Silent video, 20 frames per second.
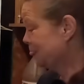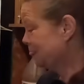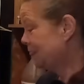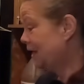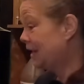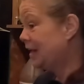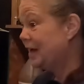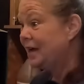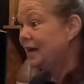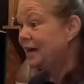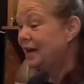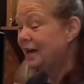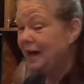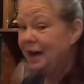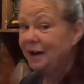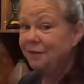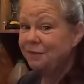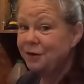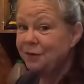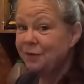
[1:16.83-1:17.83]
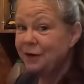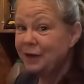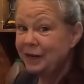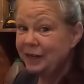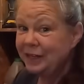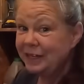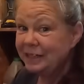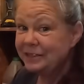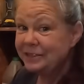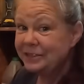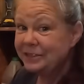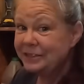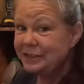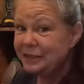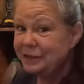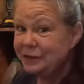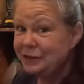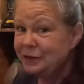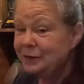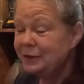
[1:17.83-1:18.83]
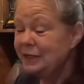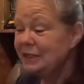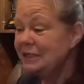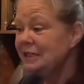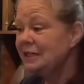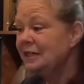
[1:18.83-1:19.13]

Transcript: I have to run electricity to it.